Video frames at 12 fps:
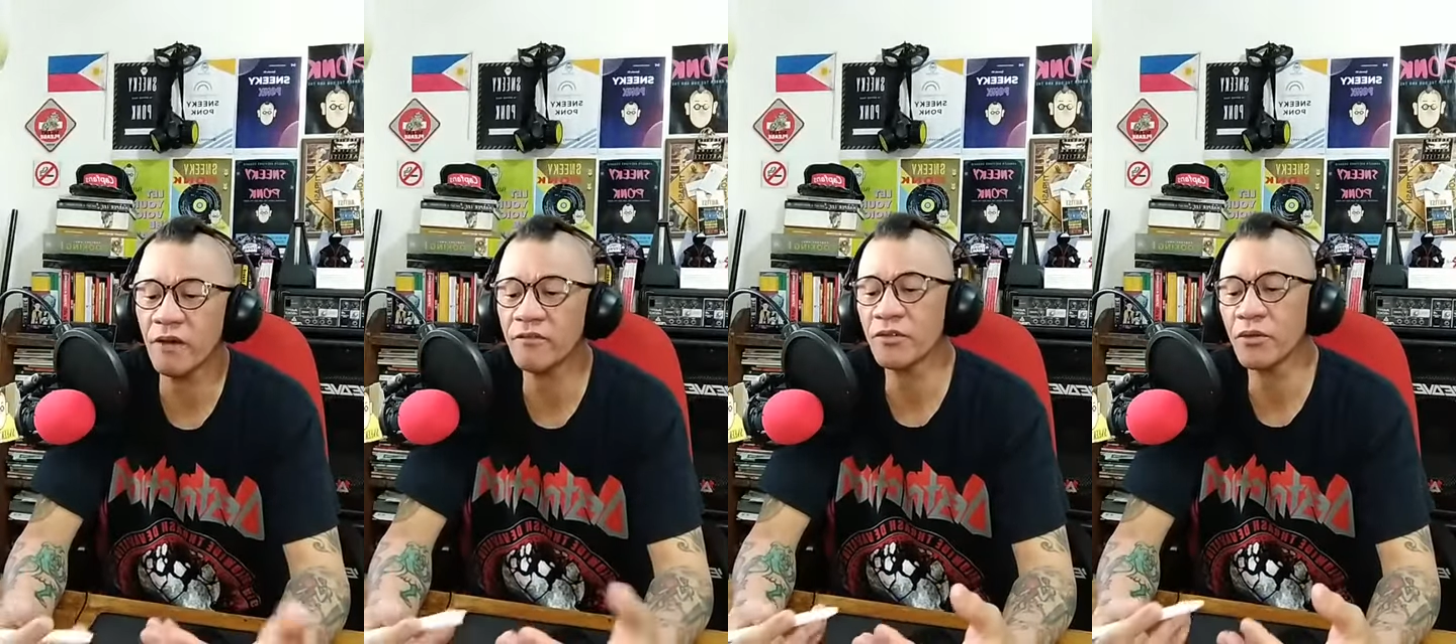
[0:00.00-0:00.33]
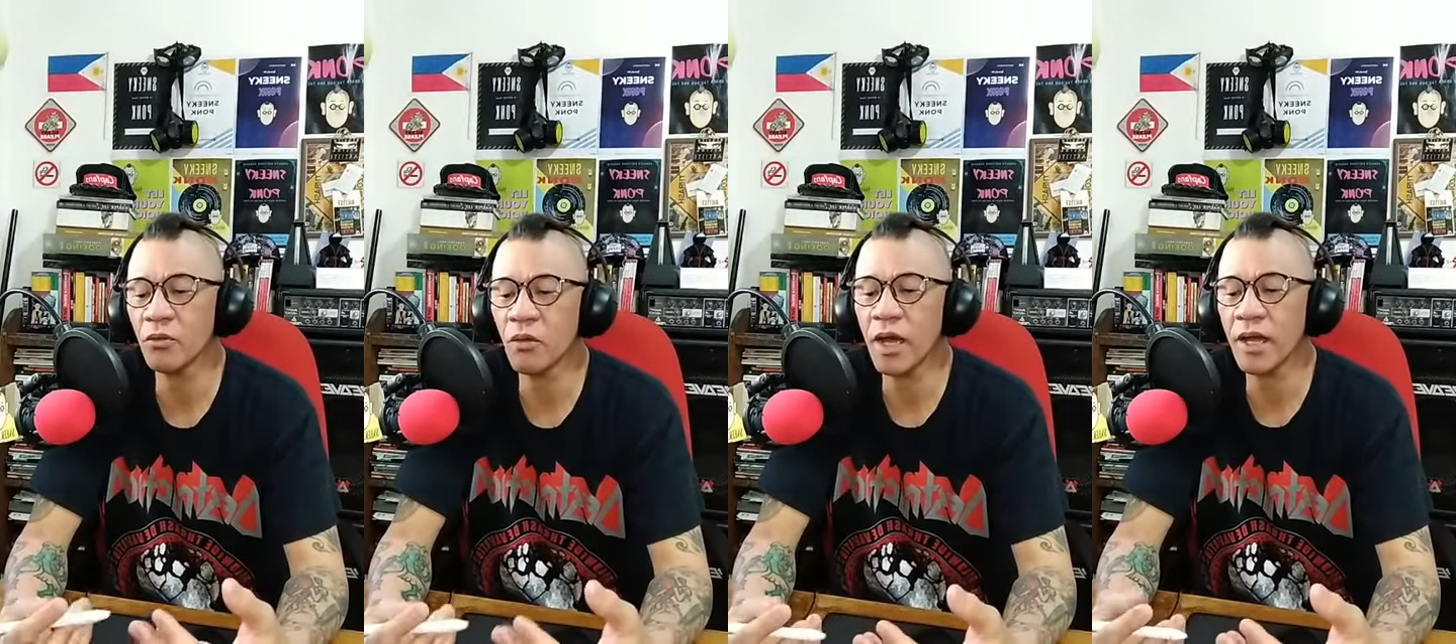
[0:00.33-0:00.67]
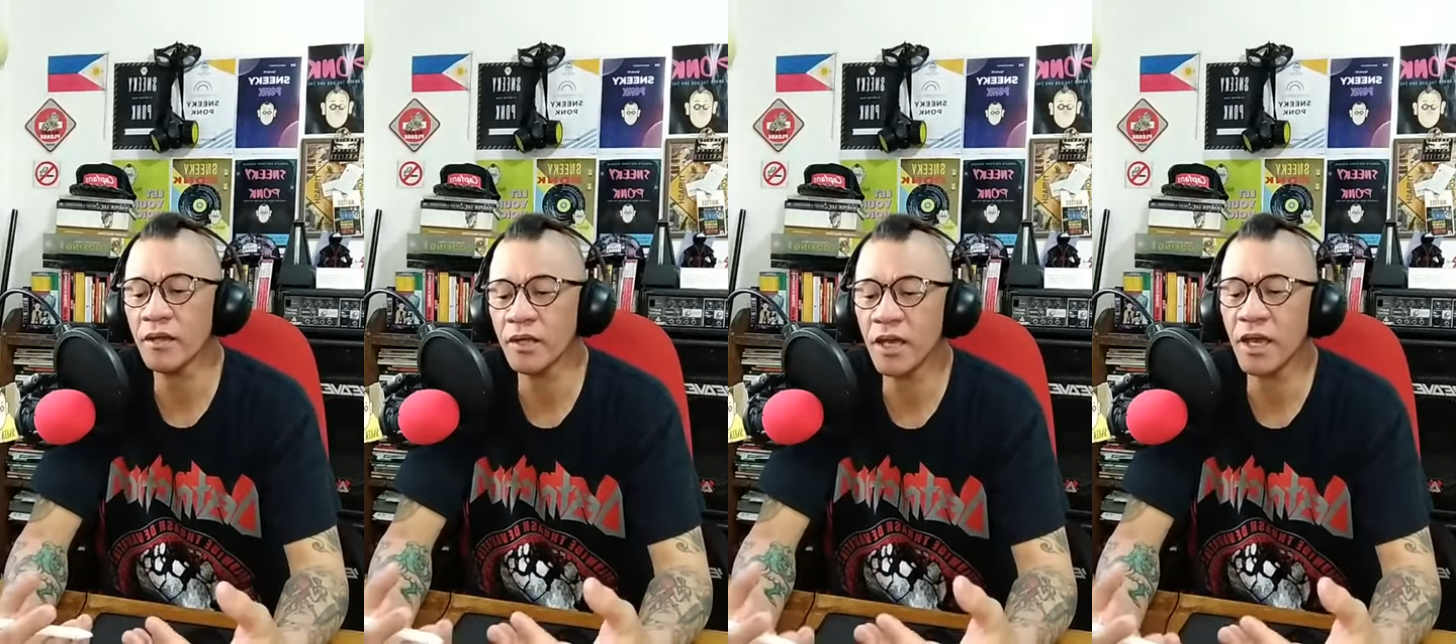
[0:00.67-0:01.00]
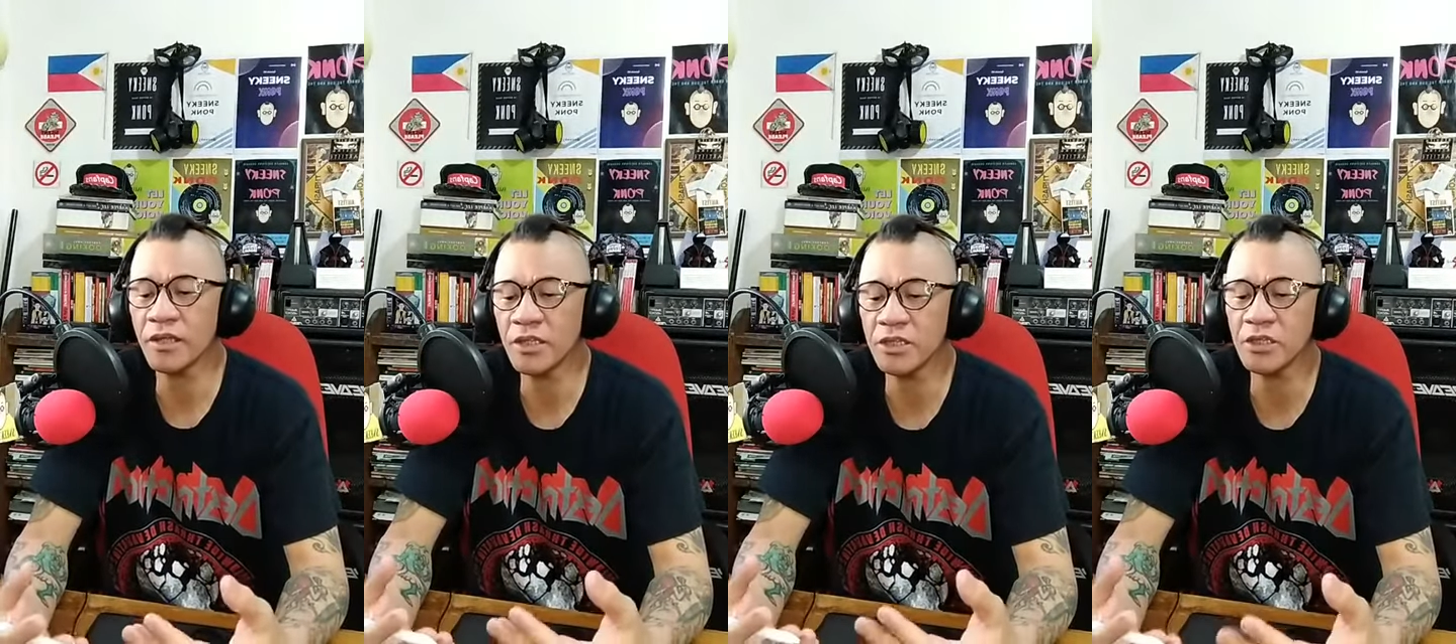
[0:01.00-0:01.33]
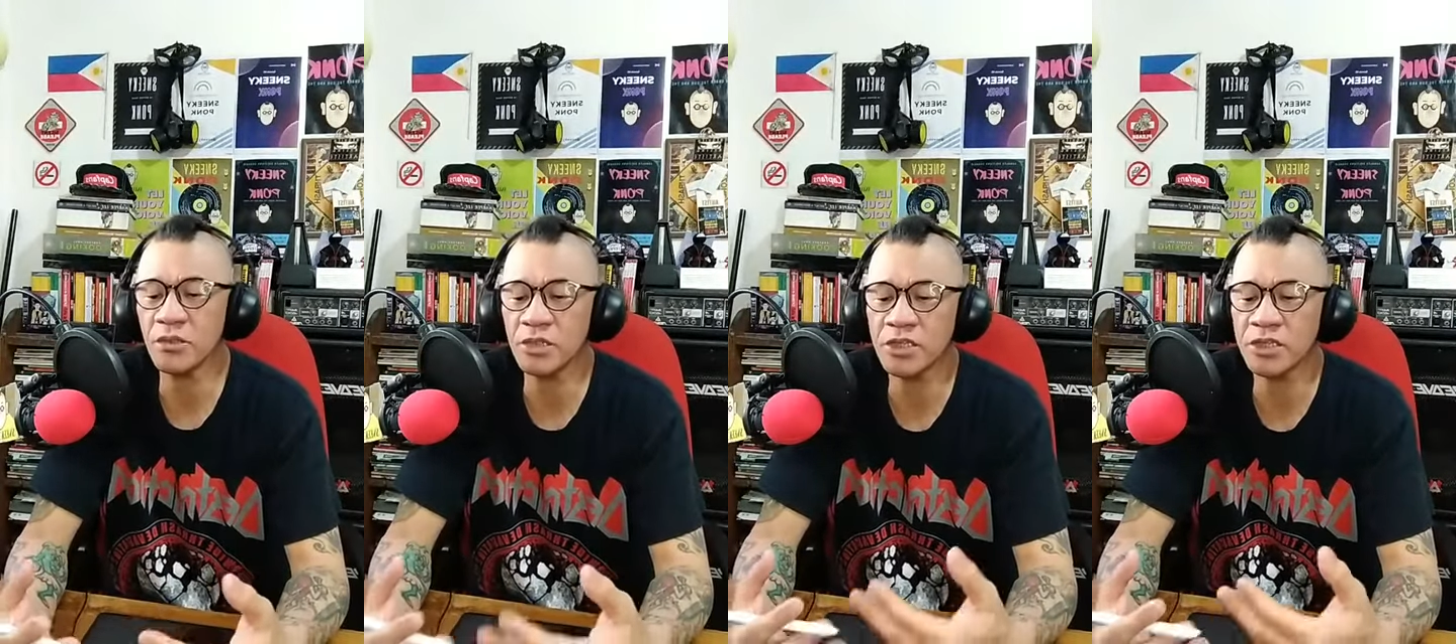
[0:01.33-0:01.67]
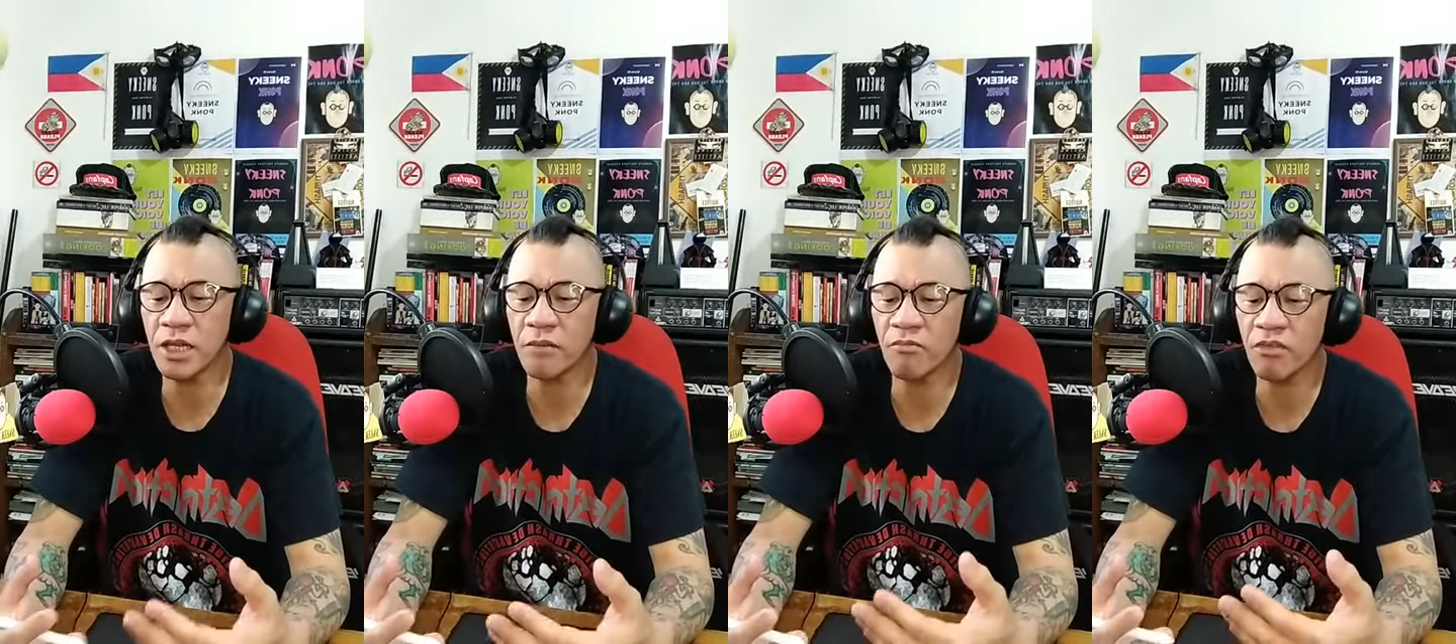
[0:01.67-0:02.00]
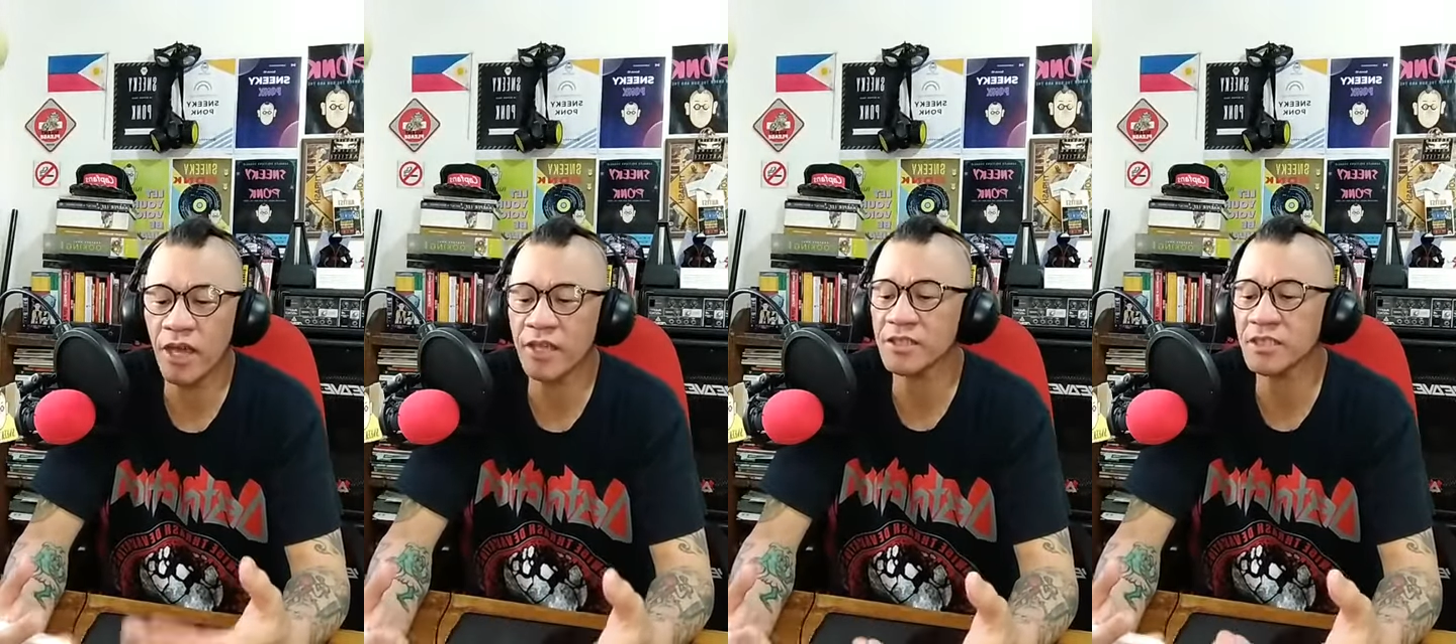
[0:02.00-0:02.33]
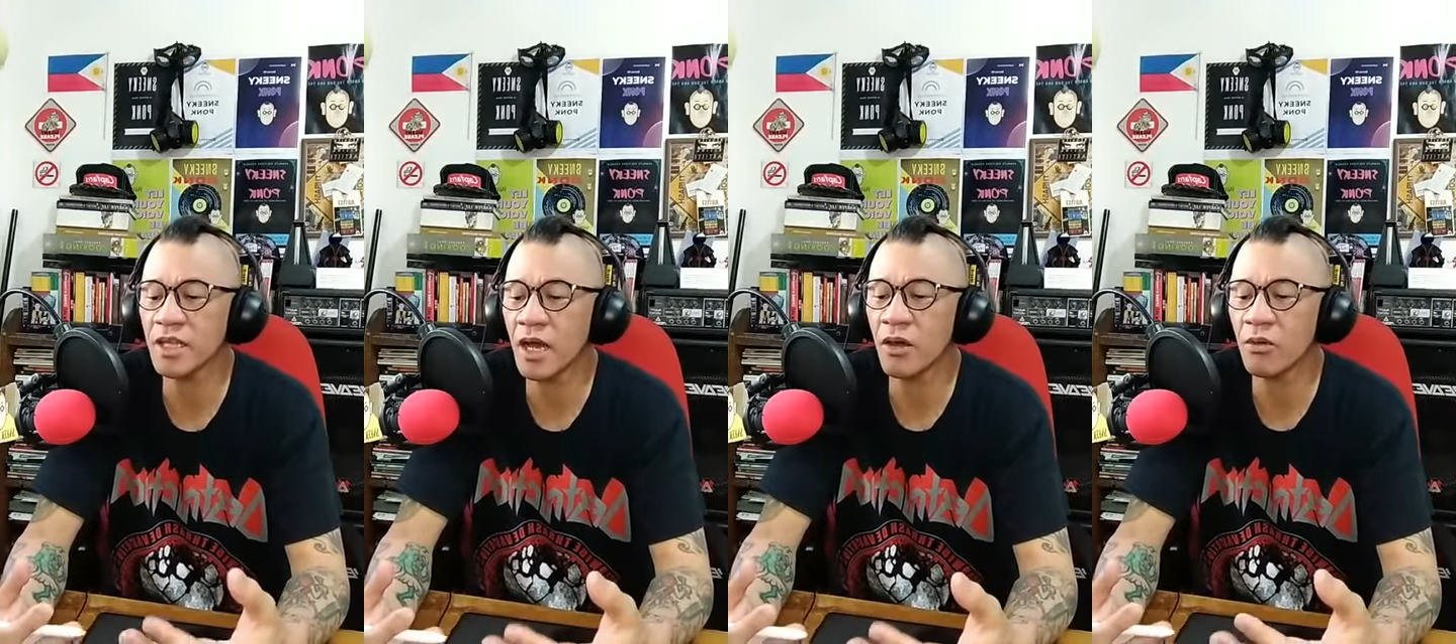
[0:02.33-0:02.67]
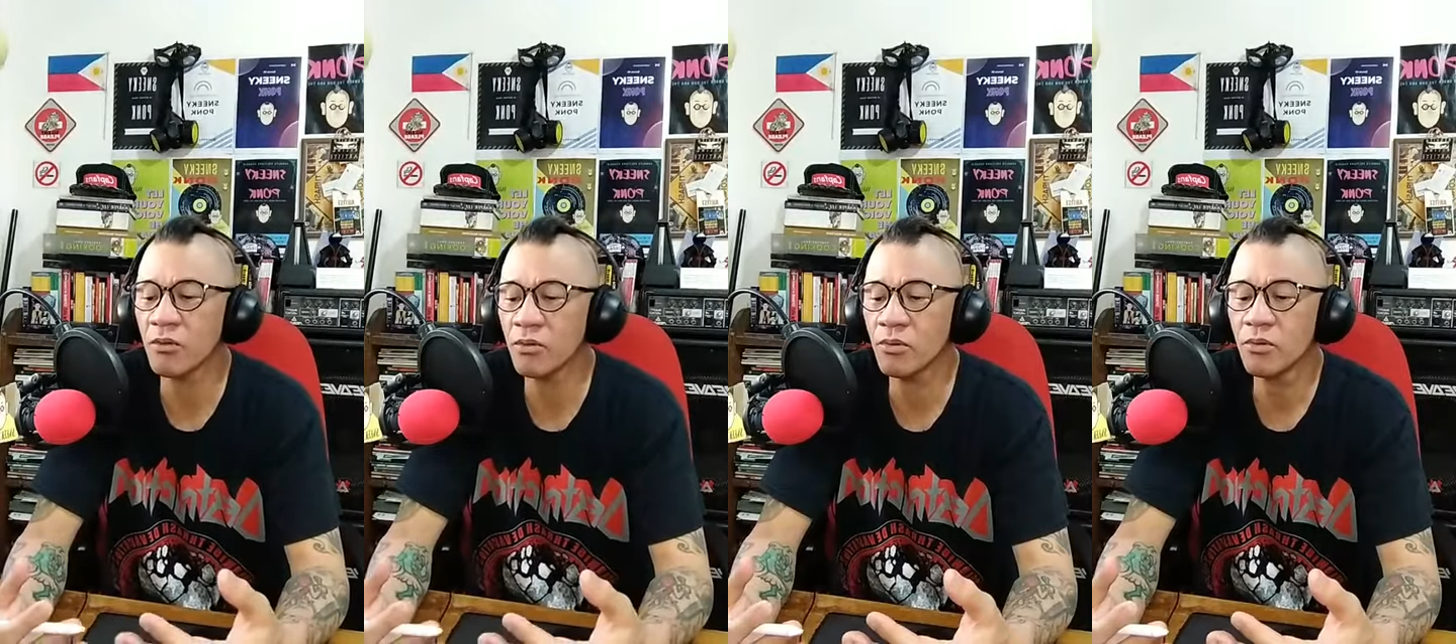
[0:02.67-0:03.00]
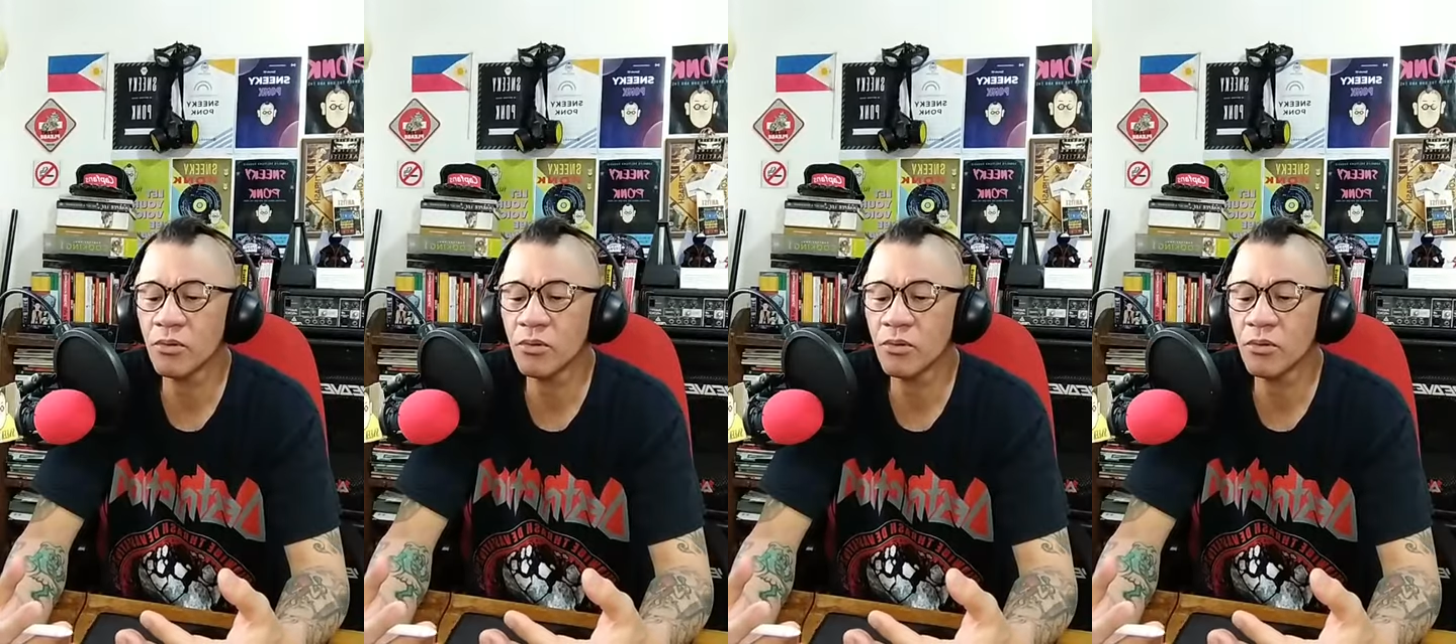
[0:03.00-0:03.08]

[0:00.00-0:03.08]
After a while, again, he saw the same taxi. Now